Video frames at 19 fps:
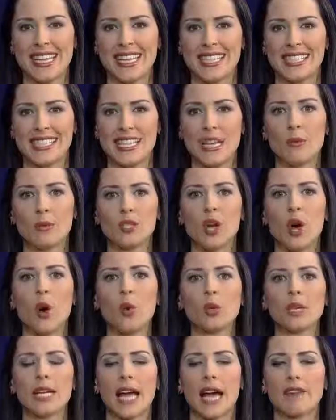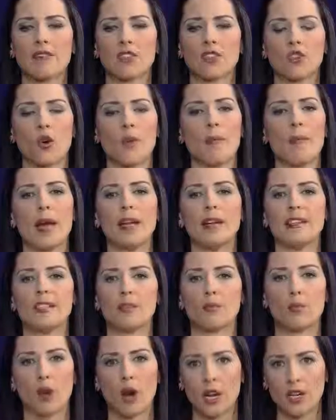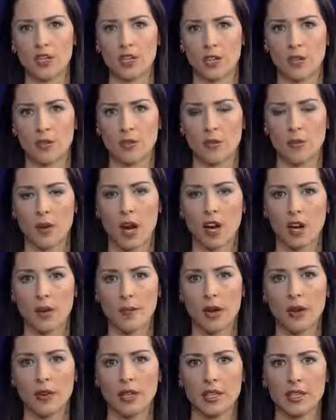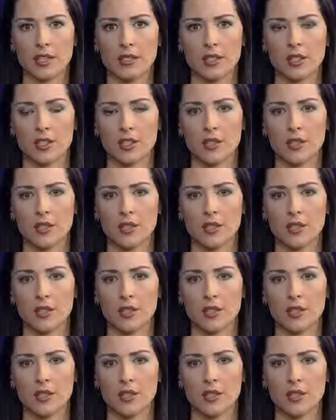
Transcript: See, it was only after tremendous pressure from documentaries such